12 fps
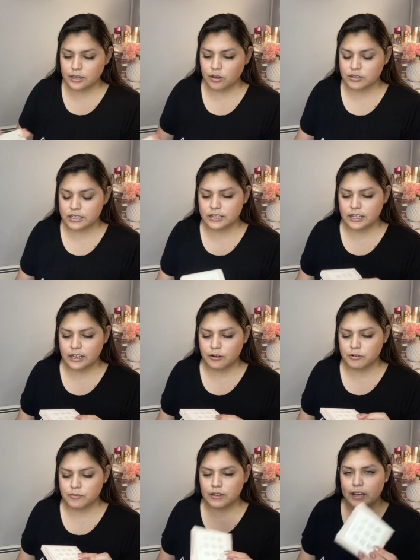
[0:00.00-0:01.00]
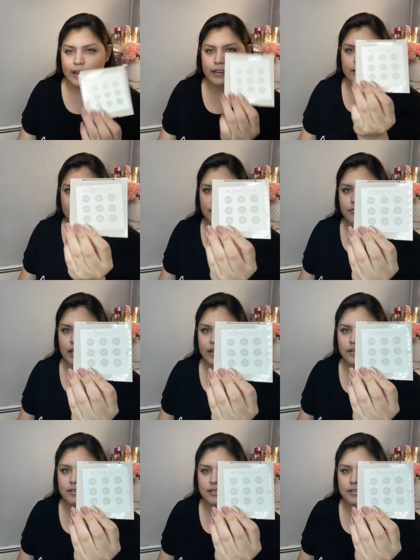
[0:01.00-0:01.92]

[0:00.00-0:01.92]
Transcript: The only thing I would have liked if they